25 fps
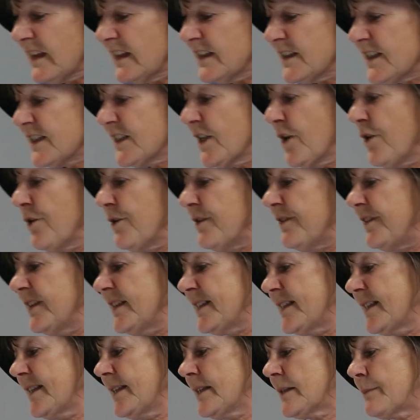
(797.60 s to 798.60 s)
So
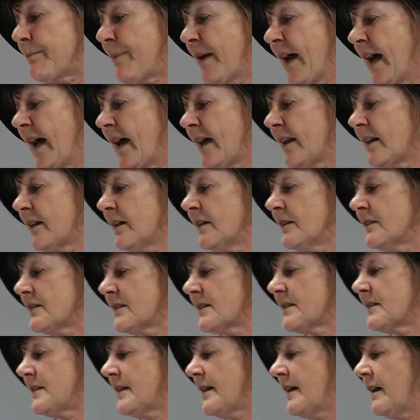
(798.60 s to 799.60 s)
this is Pan
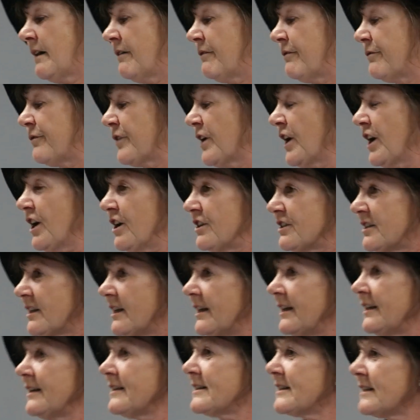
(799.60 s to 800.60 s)
Hustev. So
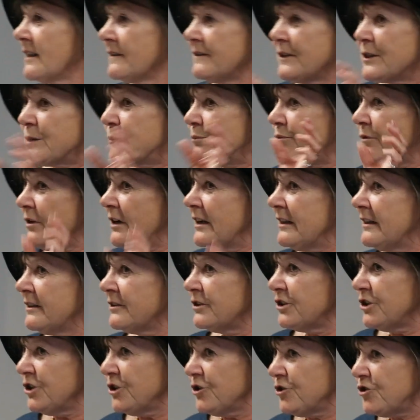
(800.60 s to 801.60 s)
he's done this
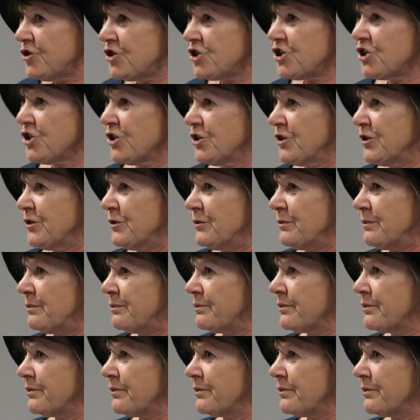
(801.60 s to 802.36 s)
brilliant YouTube